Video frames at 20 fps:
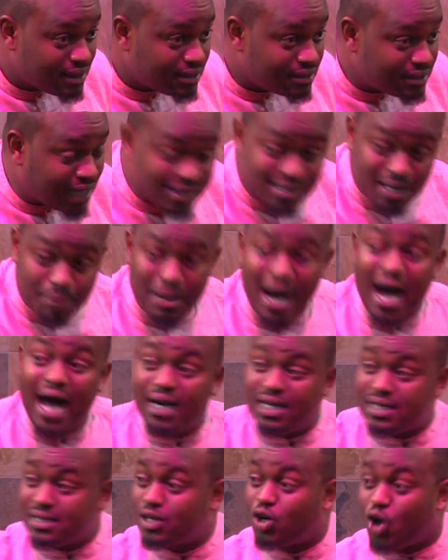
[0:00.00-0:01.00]
There's a
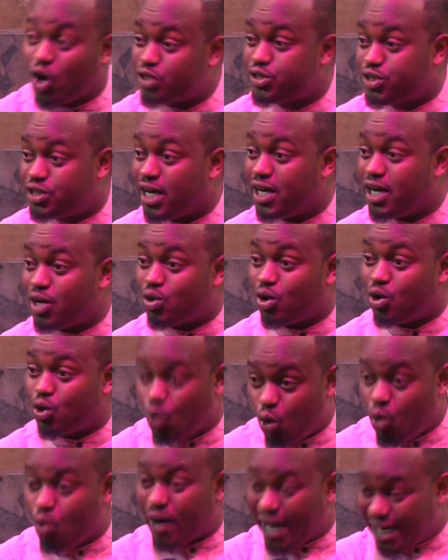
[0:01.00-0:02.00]
man in God's general
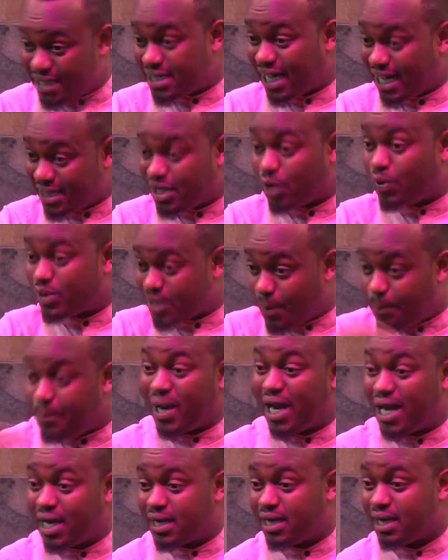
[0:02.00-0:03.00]
who went, there was a
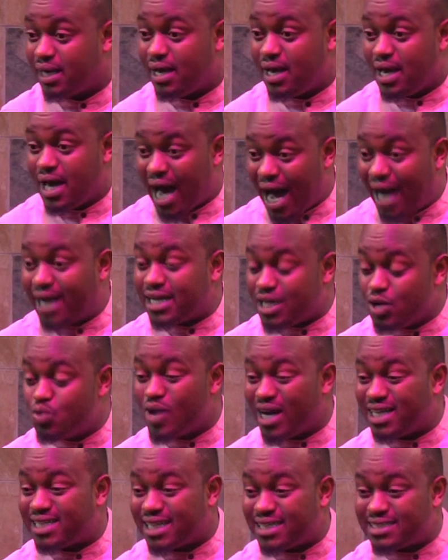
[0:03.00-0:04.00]
plague, and he
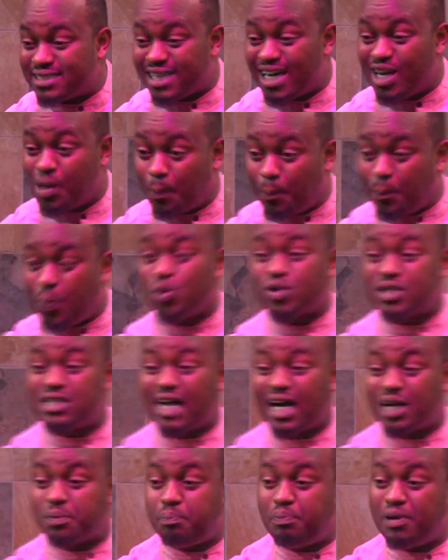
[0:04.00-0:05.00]
went and said, put
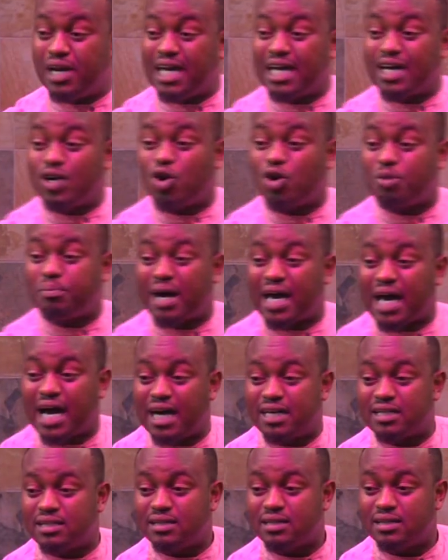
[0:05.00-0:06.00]
that plague on my
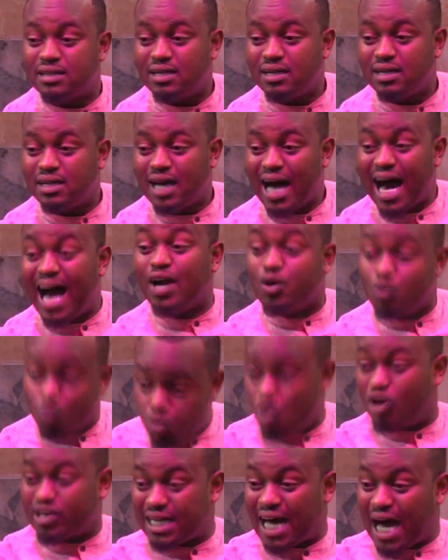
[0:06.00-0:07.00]
hand. And
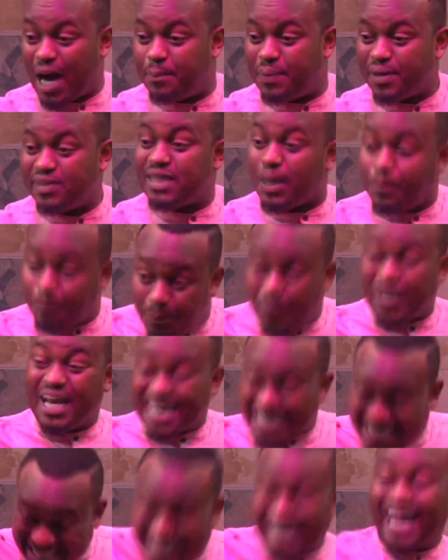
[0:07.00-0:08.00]
what happened? The
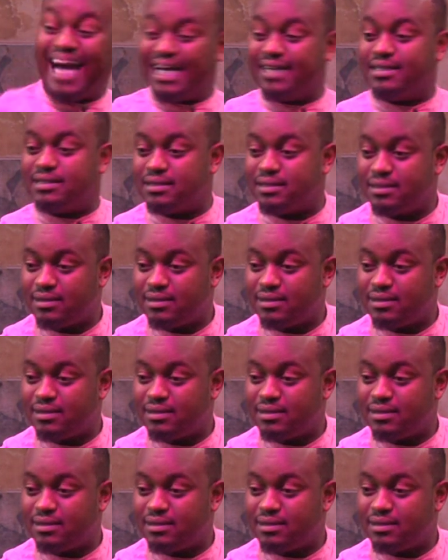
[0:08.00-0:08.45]
plague died.